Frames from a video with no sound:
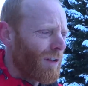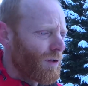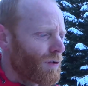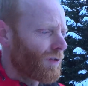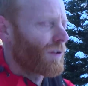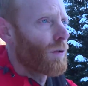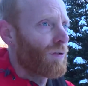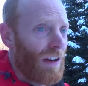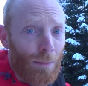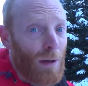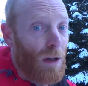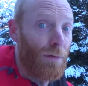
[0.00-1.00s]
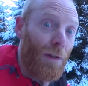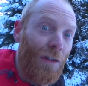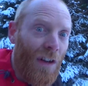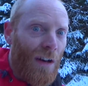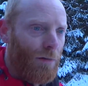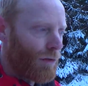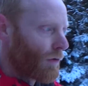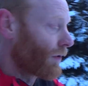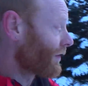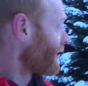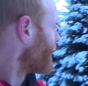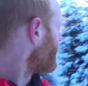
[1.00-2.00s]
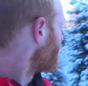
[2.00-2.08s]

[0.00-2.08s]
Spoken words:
unusual and of course hasn't been good for the ski resorts.